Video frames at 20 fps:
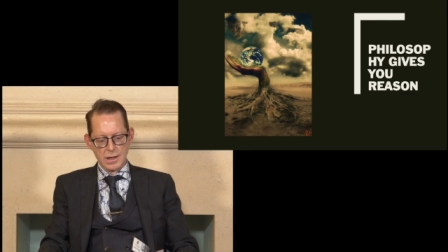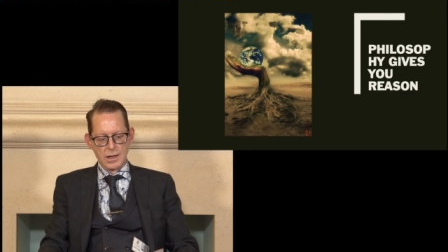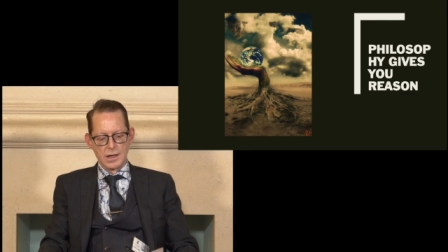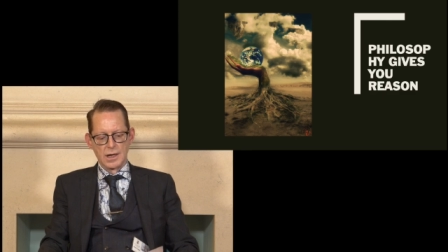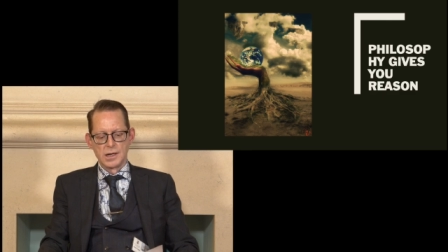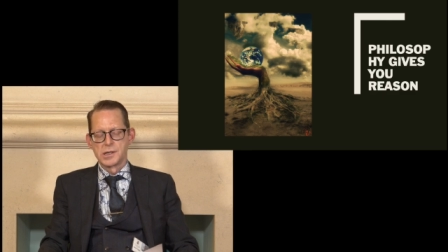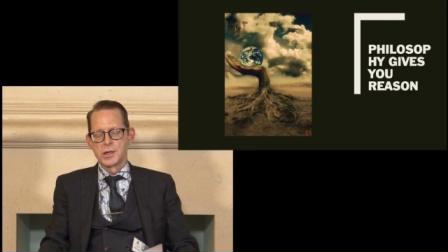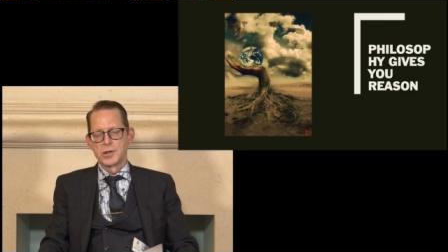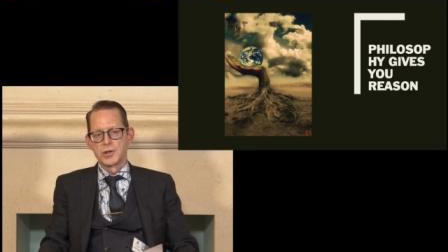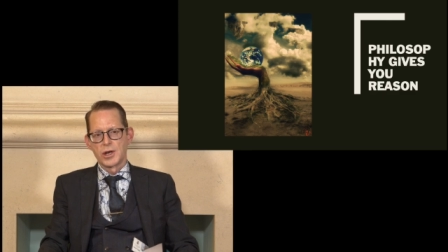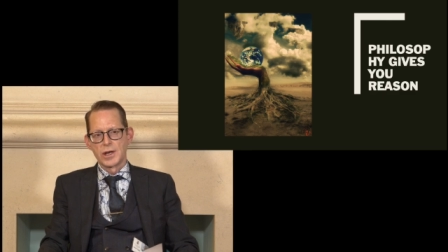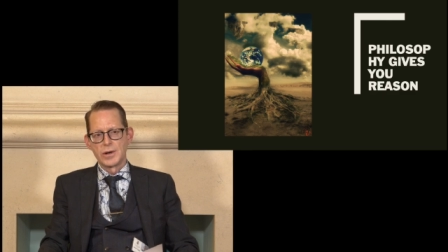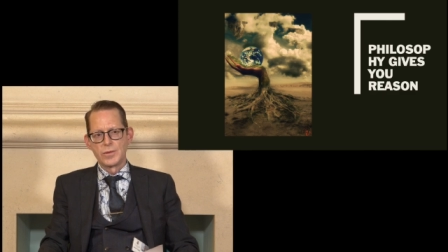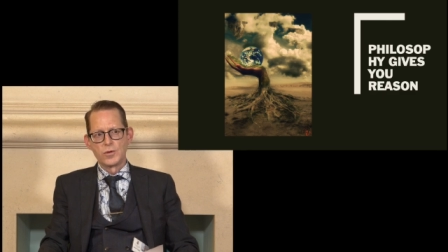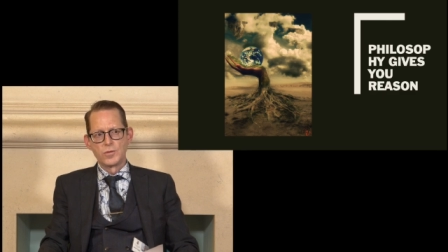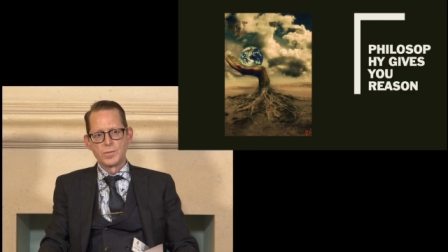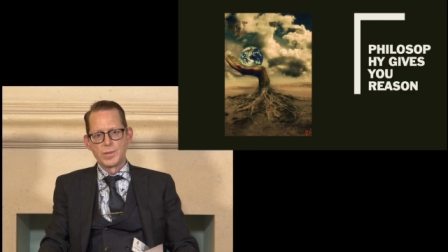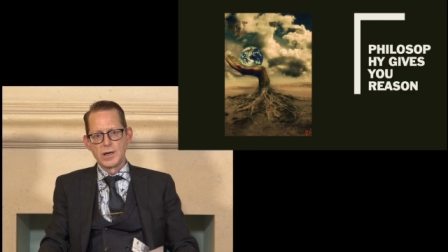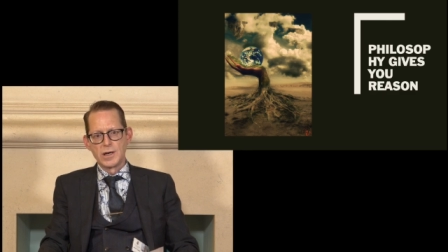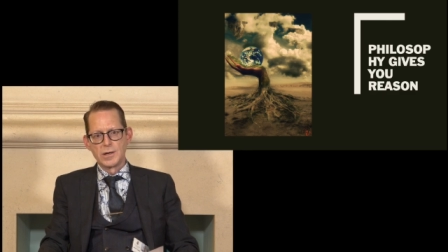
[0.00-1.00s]
is a general
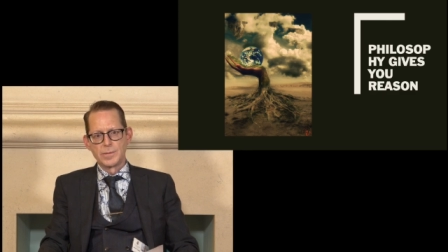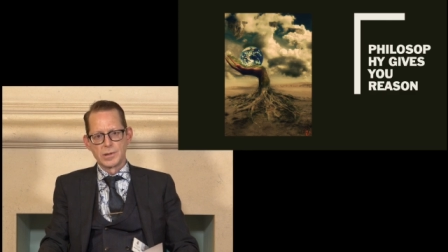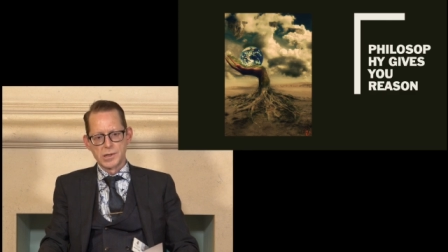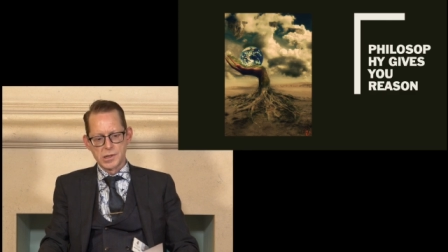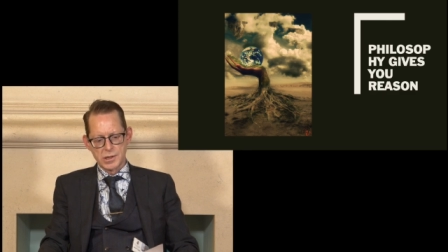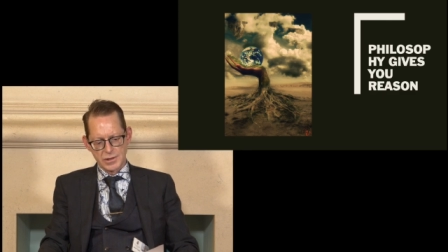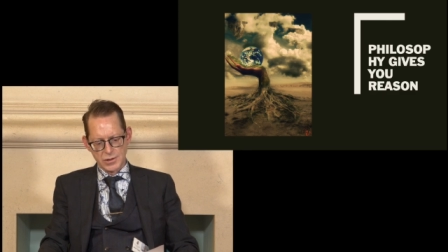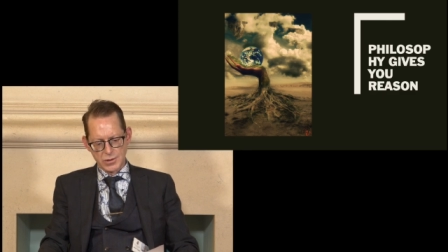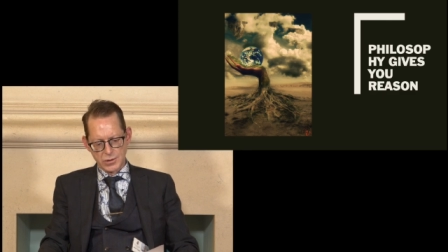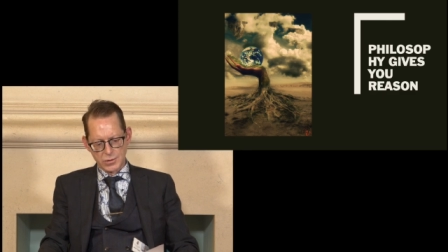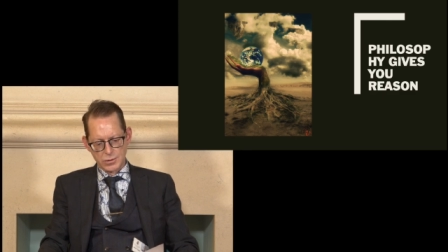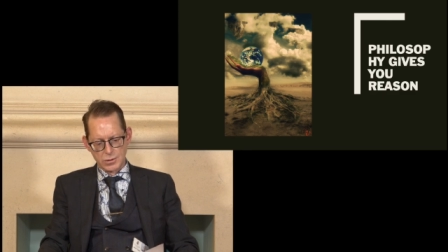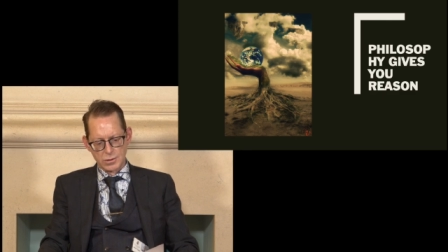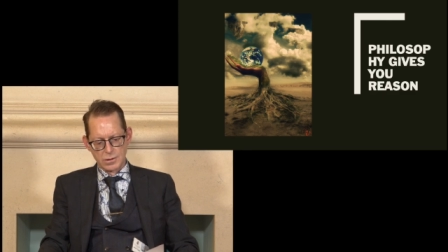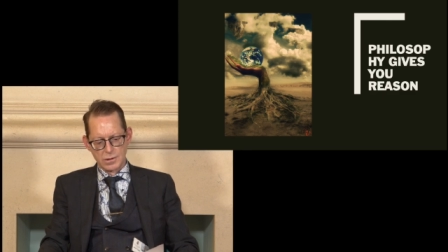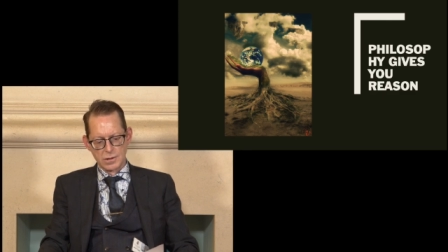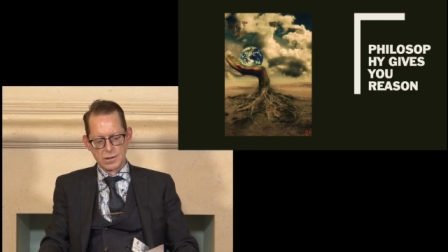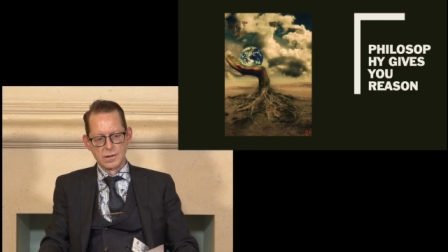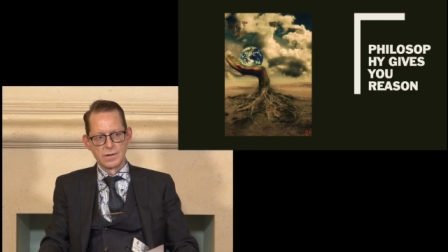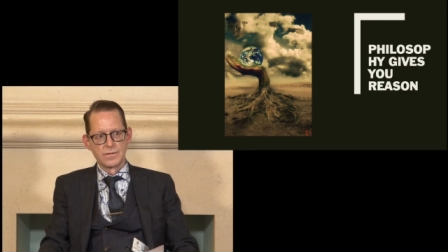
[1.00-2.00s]
purpose tool
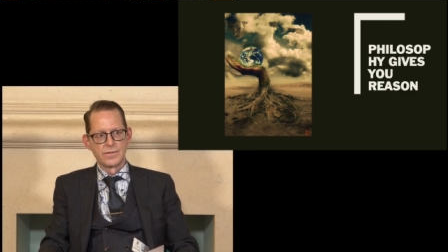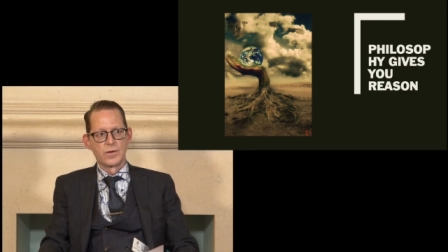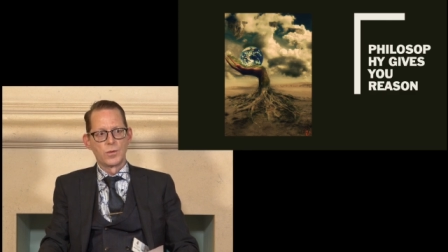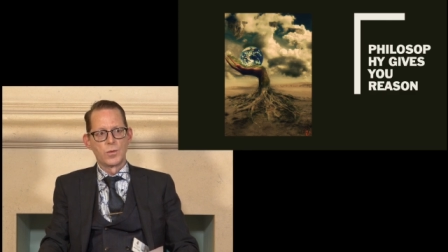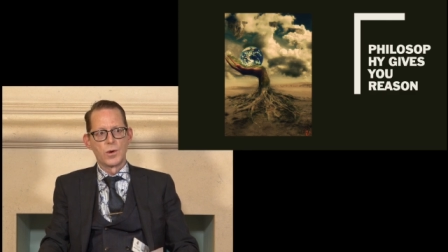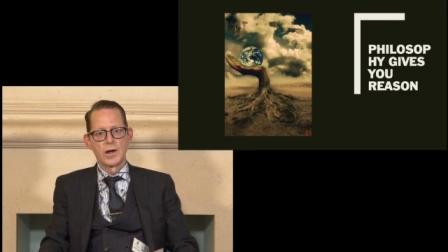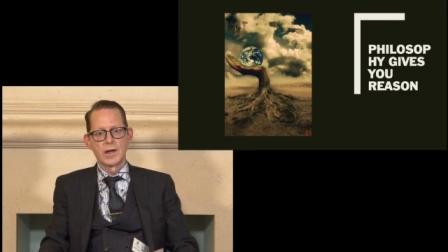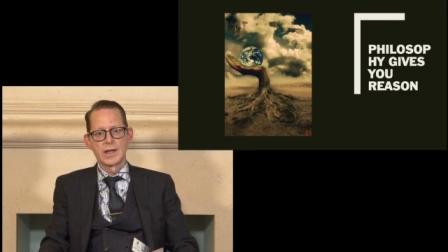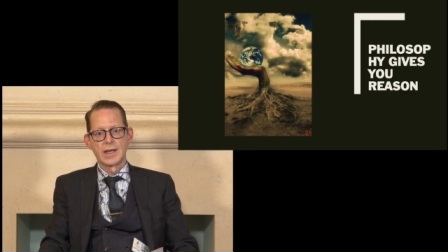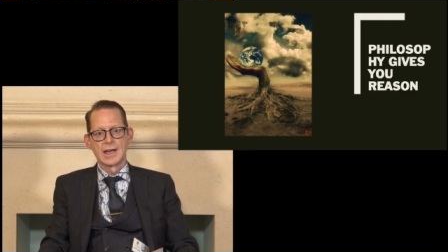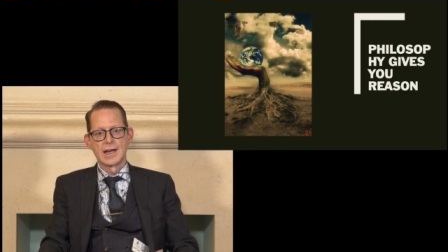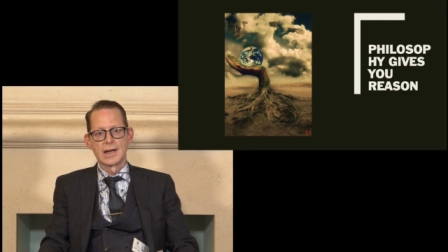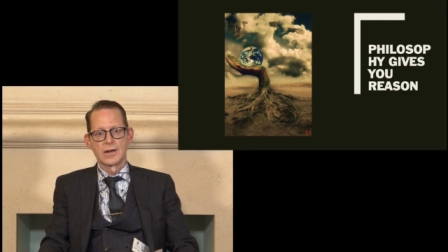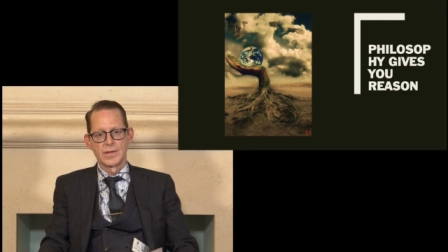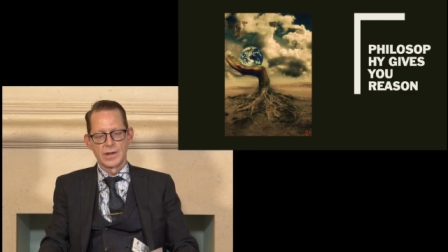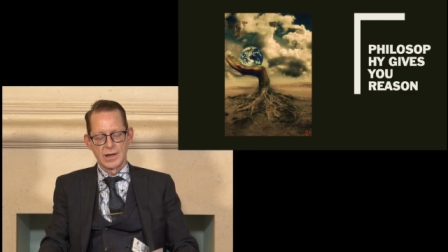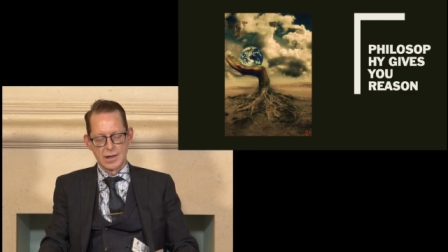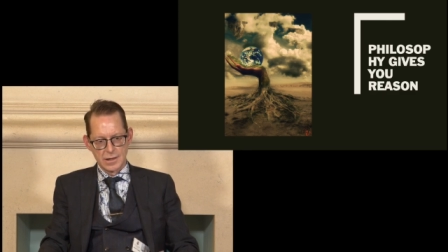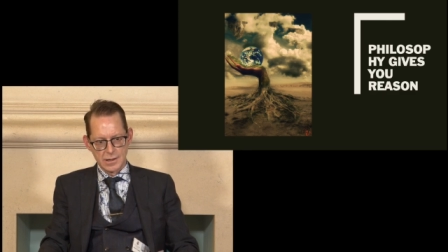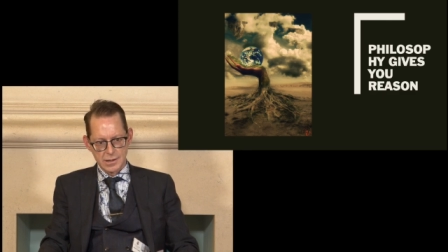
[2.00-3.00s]
for working out
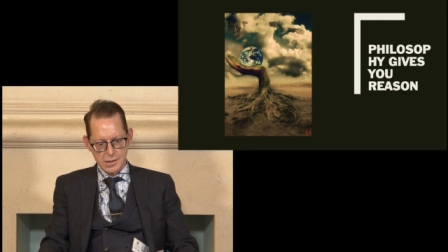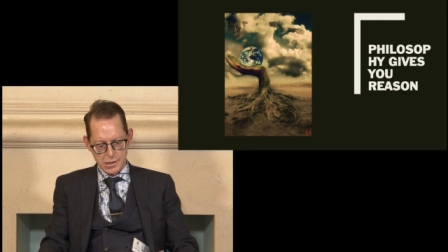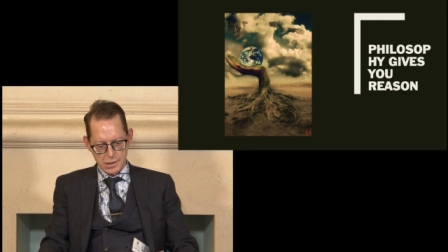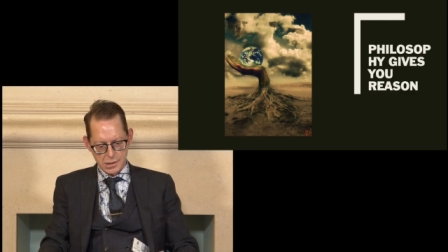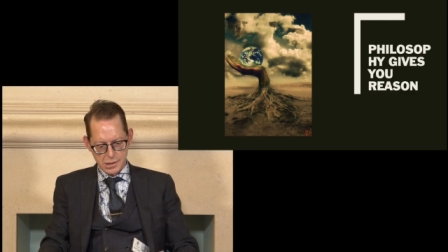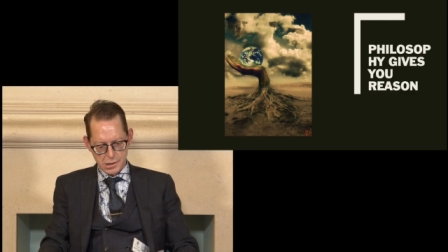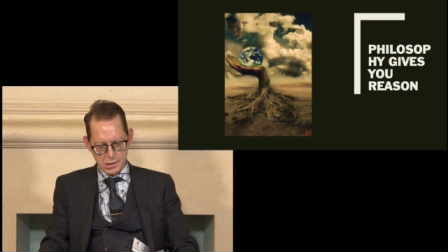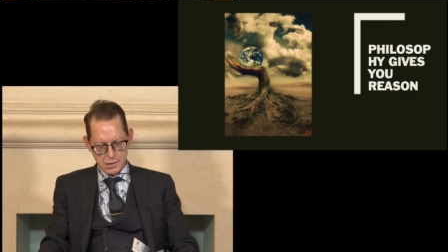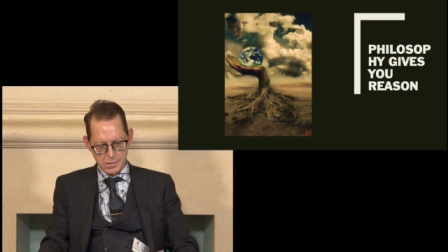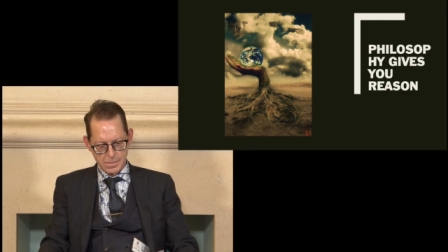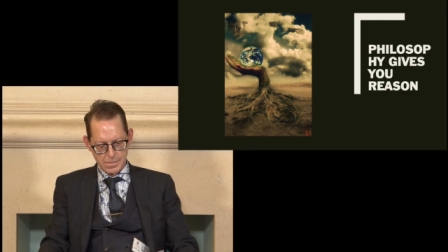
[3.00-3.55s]
the answers.